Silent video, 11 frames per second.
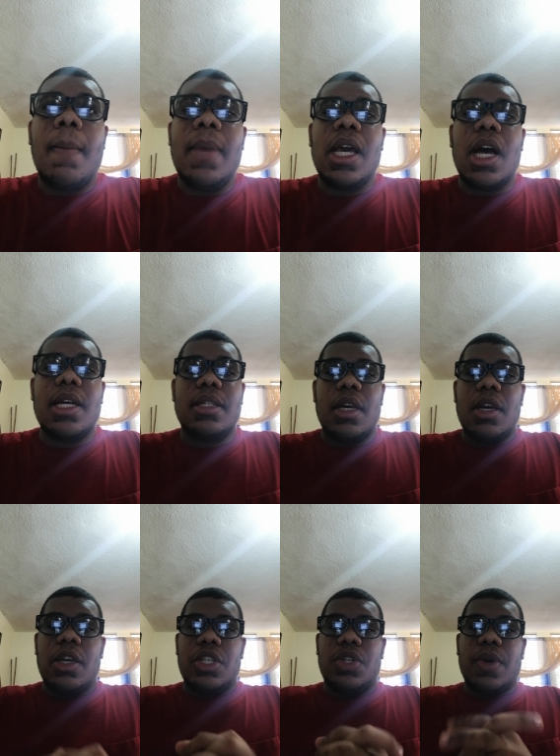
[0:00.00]
because
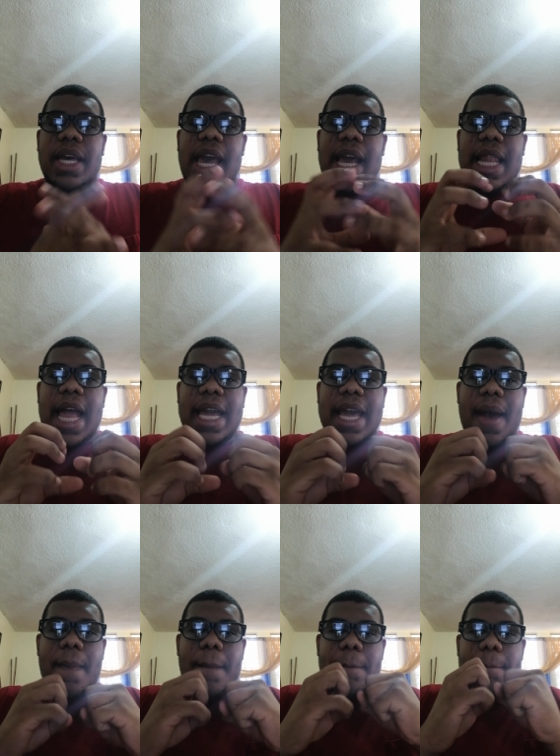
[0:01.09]
you can like
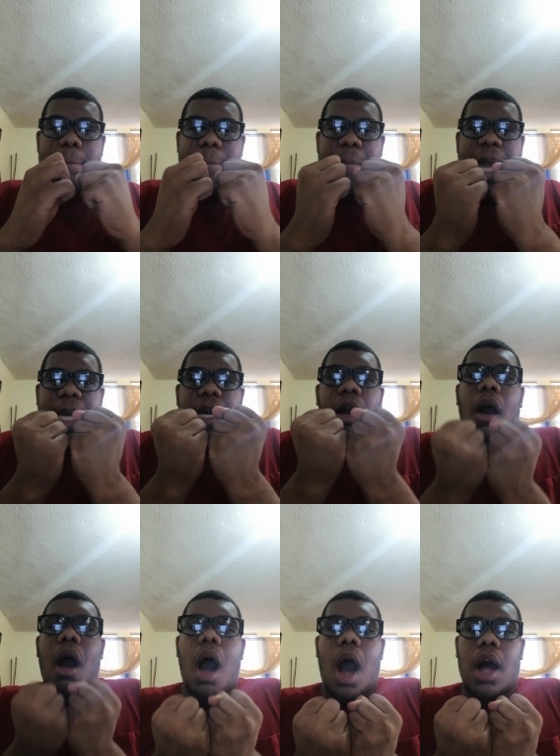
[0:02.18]
make
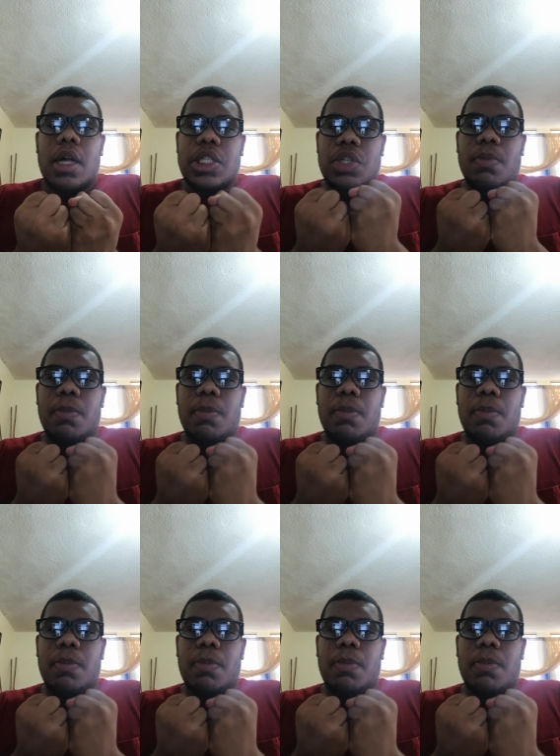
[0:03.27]
hard your